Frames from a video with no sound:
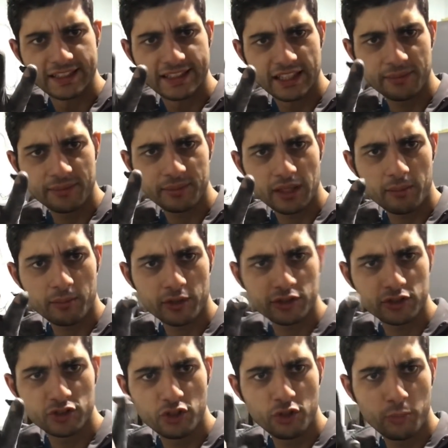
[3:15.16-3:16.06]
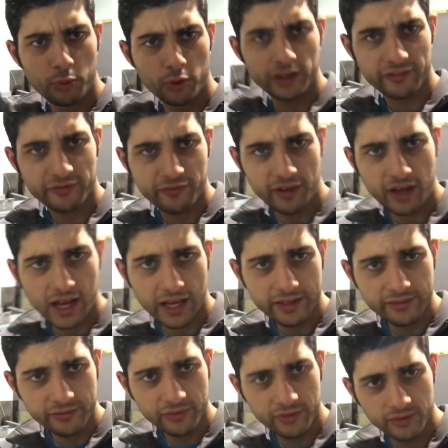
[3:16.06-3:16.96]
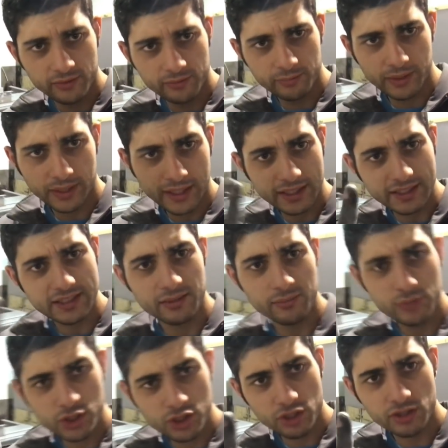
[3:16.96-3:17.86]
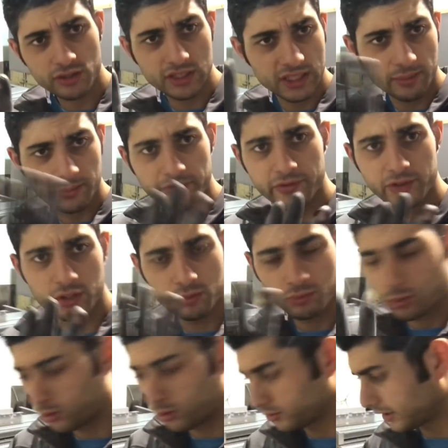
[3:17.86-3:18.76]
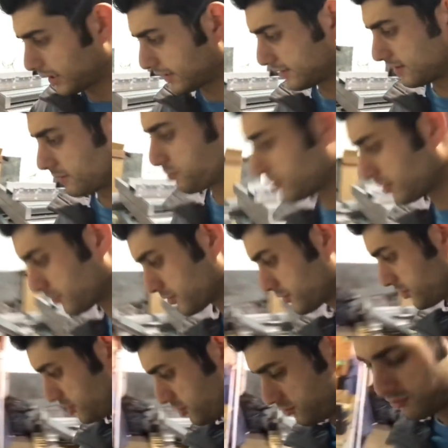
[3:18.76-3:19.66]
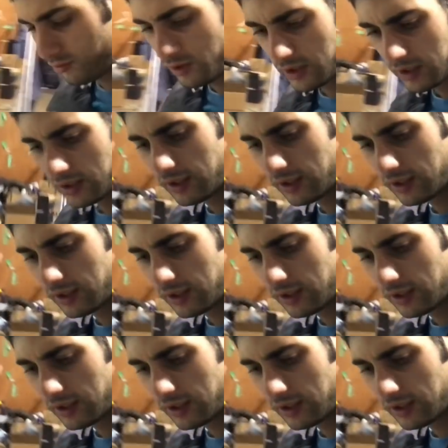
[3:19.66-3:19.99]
Tip number 2.5, because I'm sure some of you won't like tip number 2